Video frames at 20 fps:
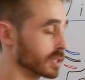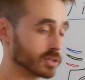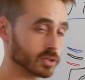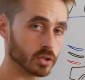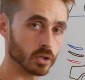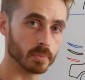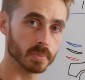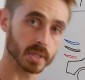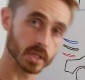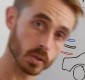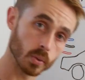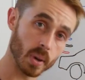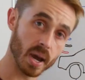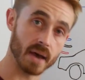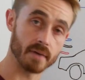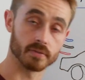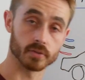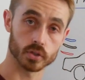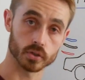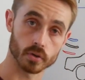assuming you
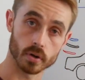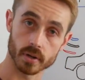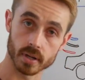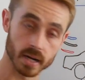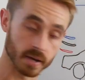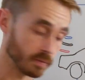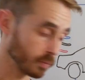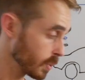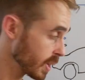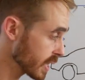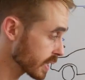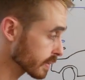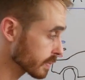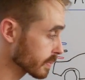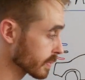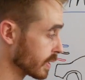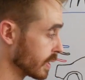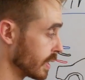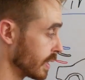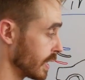have a strong enough wing,